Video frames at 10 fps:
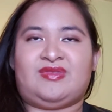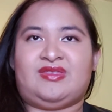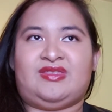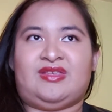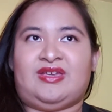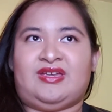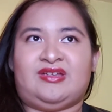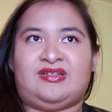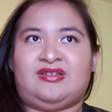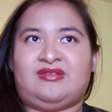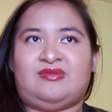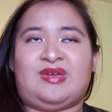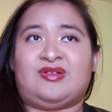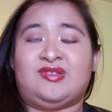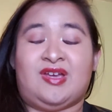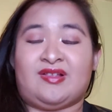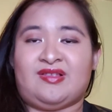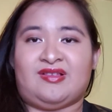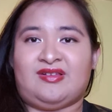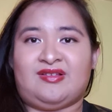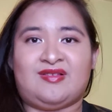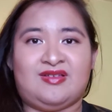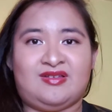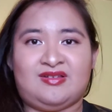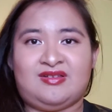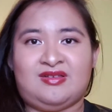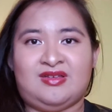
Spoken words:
that Michael Jackson's innocent.